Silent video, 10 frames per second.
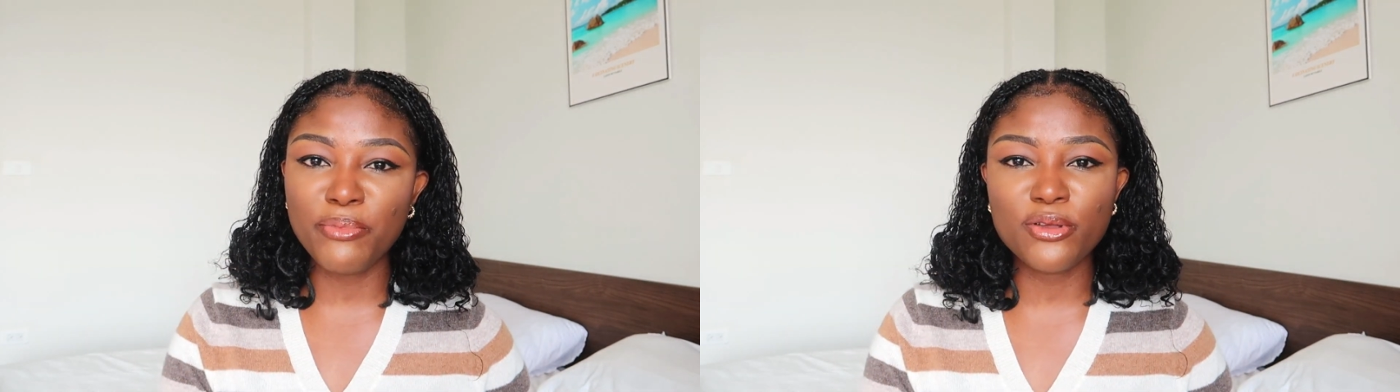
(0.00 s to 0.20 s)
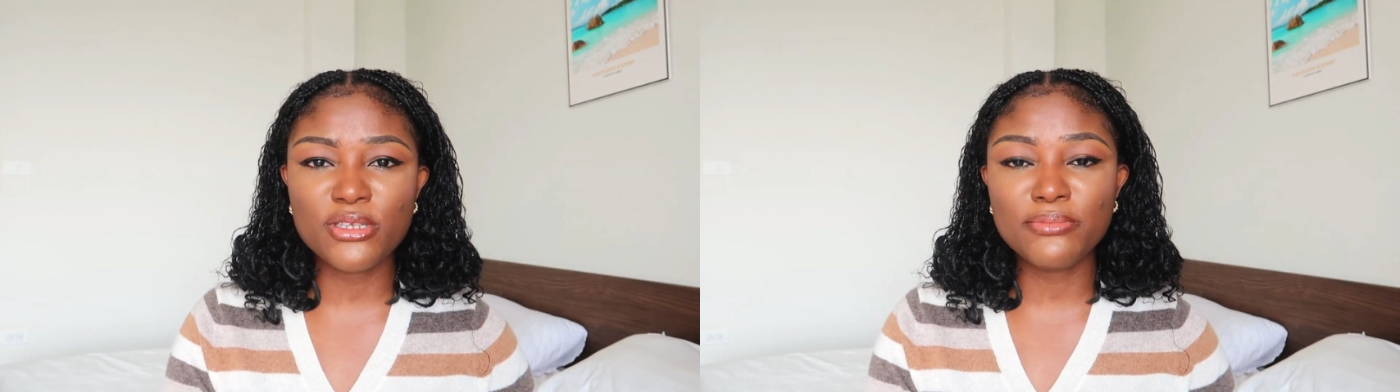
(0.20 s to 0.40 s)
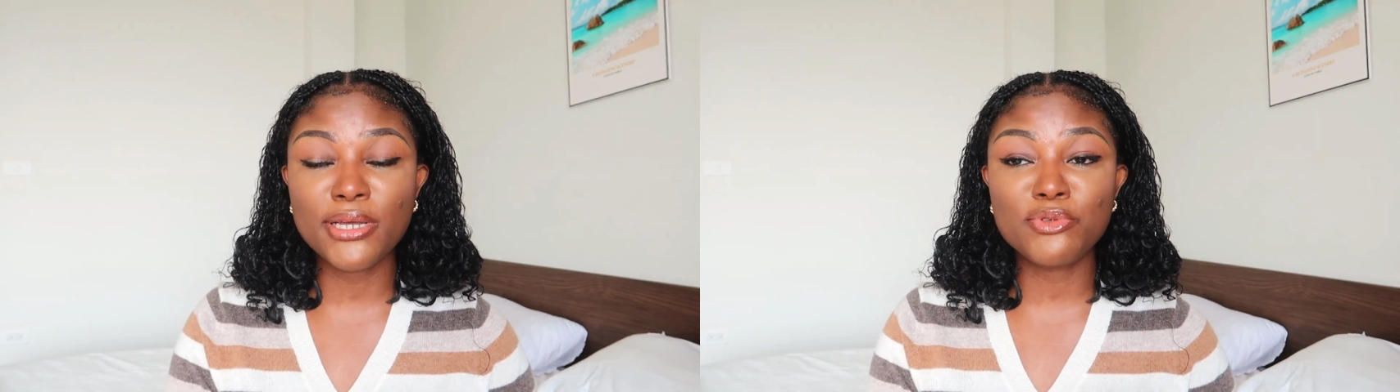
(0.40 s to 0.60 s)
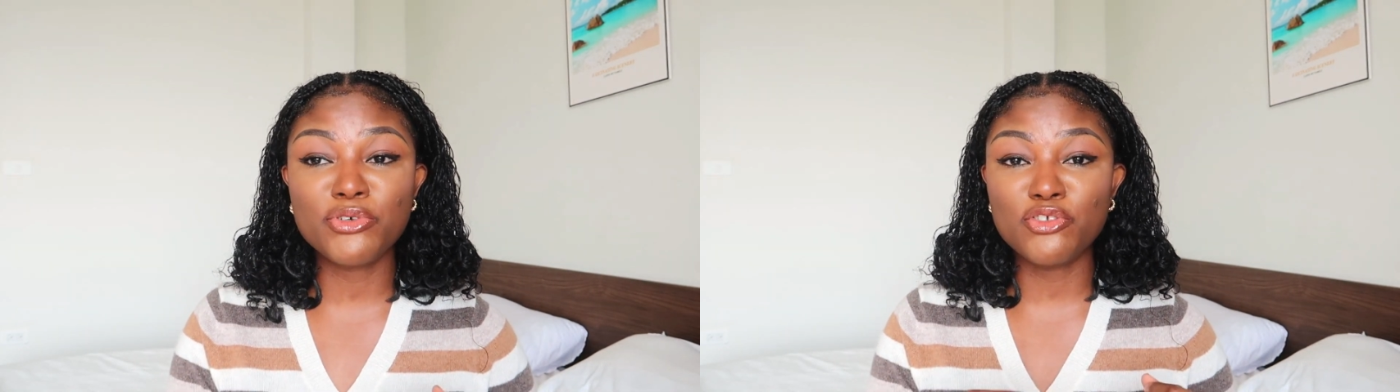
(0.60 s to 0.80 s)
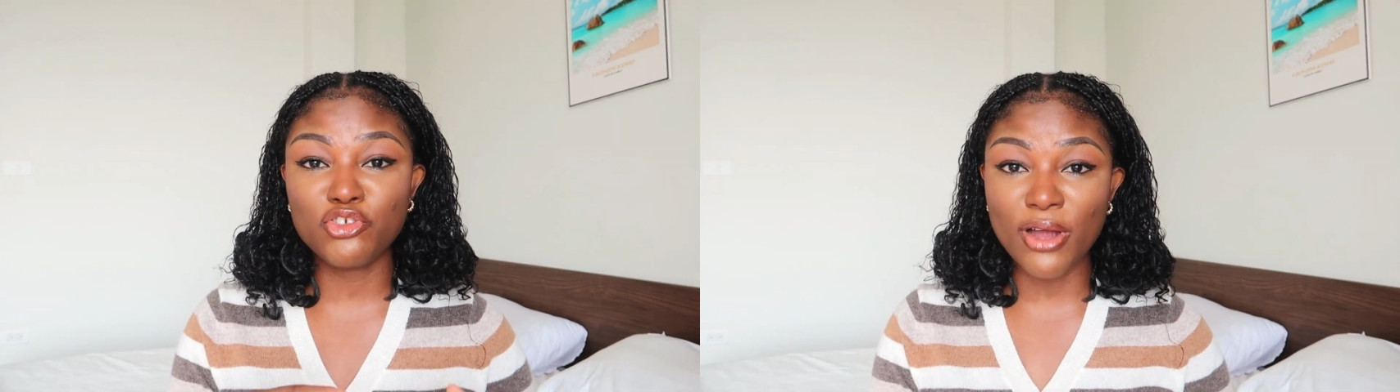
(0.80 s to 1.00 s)
You know, sometimes
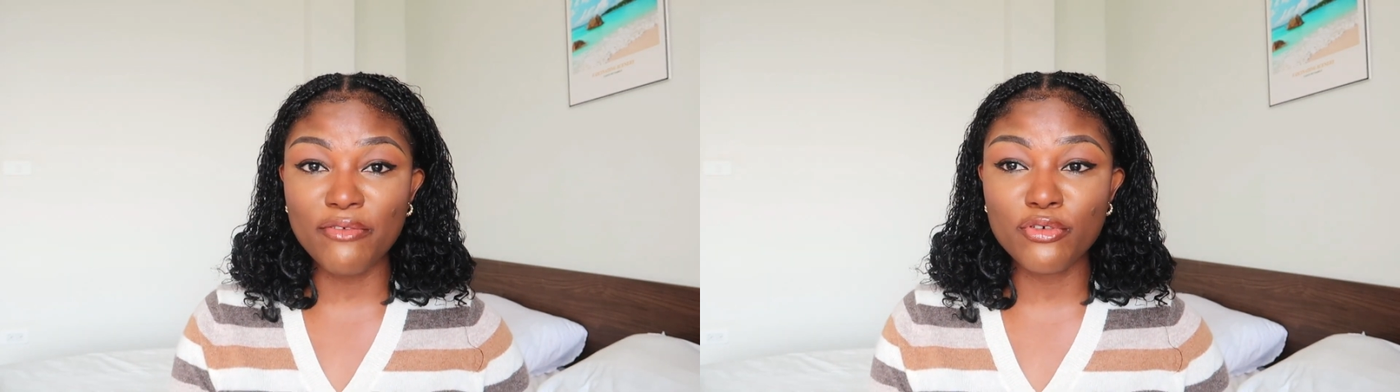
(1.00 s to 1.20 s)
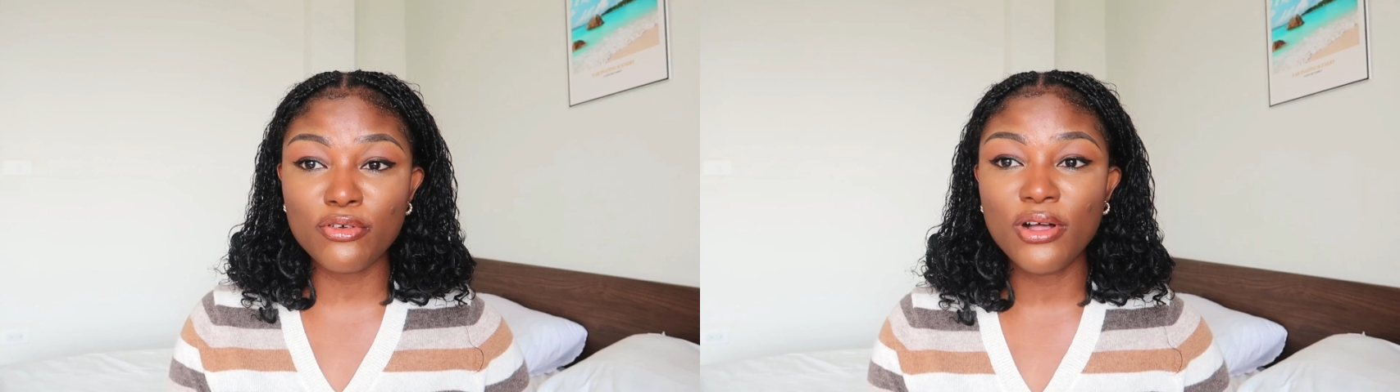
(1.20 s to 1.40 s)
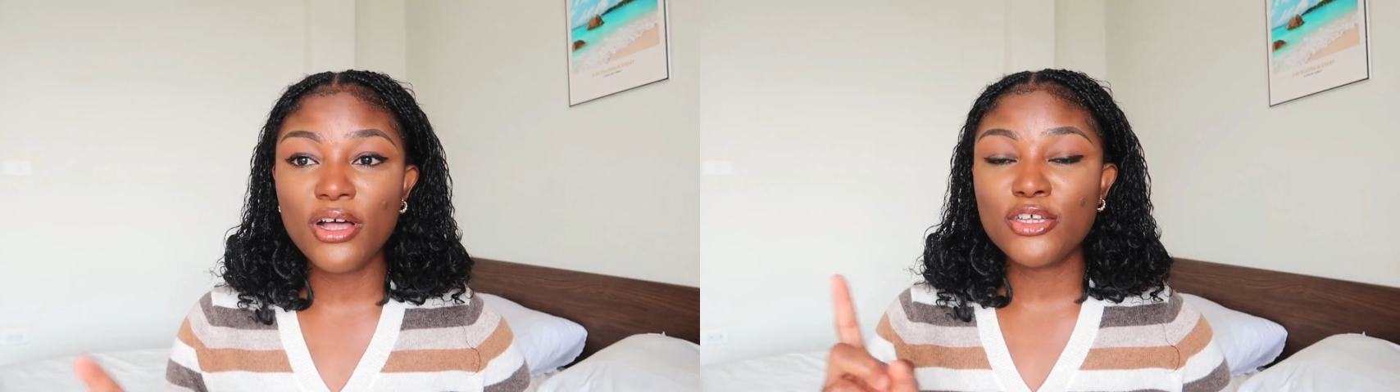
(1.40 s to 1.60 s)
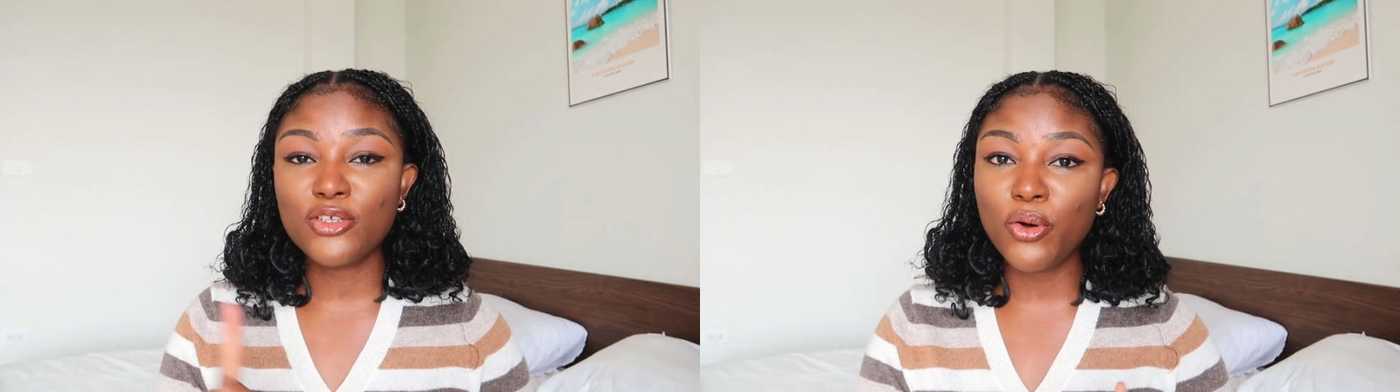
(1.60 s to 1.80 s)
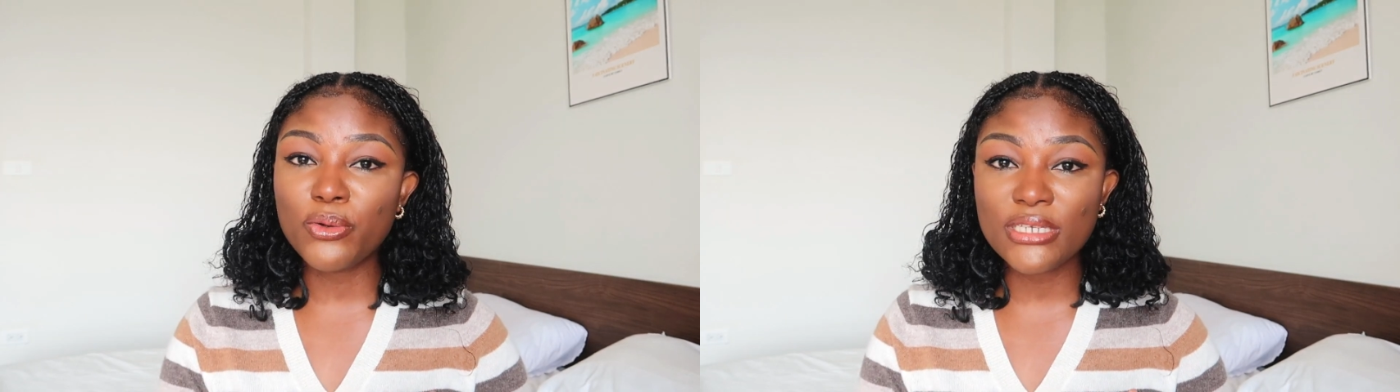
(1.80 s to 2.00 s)
when you travel,
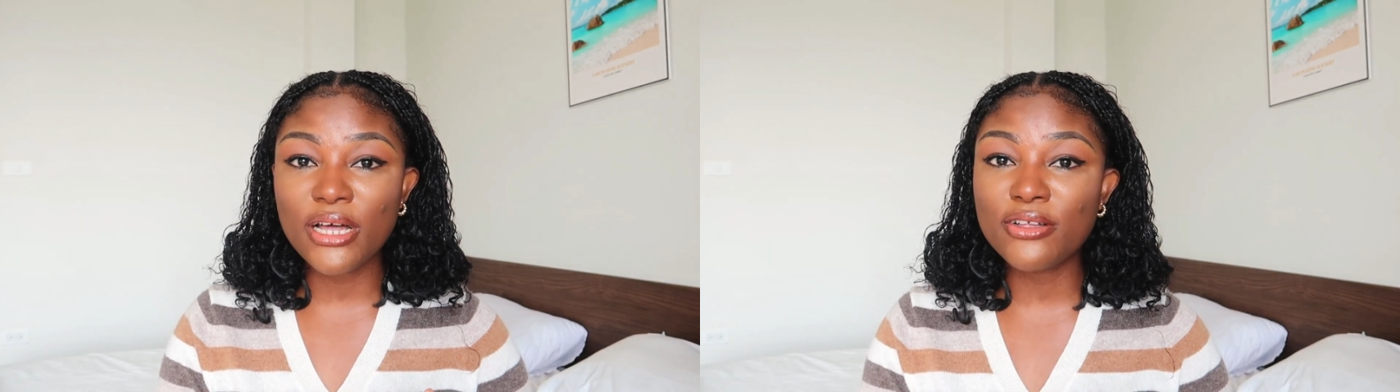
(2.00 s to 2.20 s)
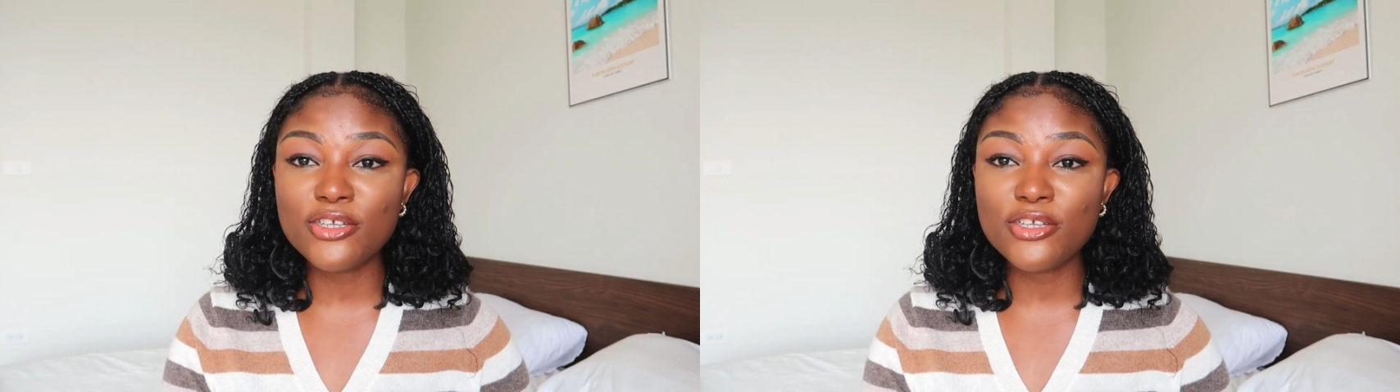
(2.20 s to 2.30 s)
your hotel